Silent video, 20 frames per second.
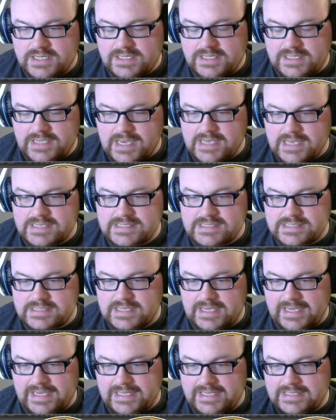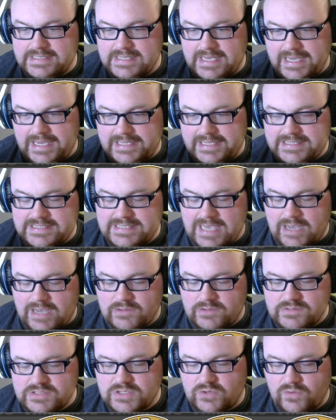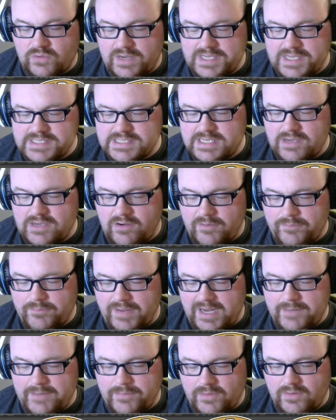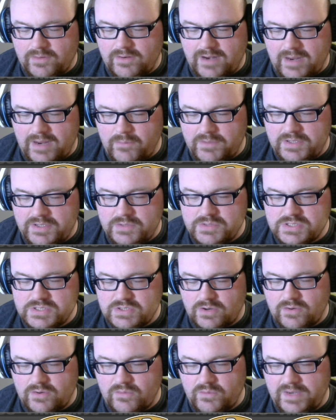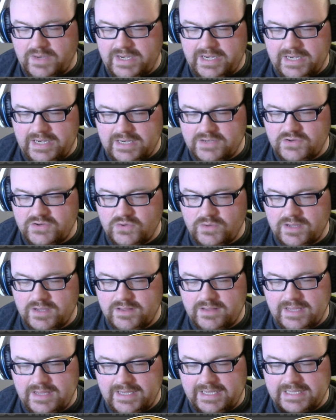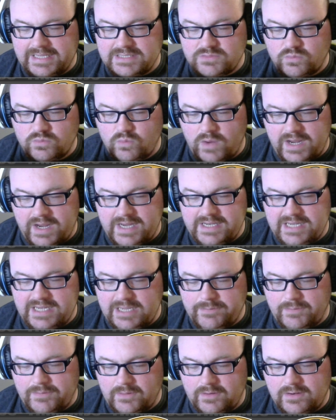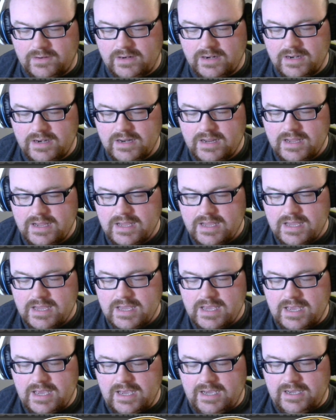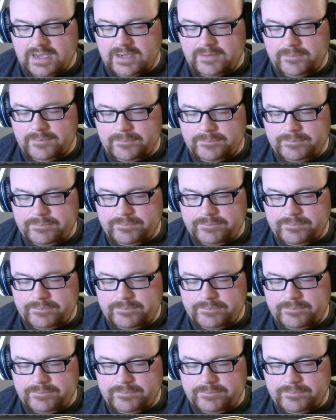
Yes, it sounds crazy on paper, and when you start reading into it, it gets way deeper. Um,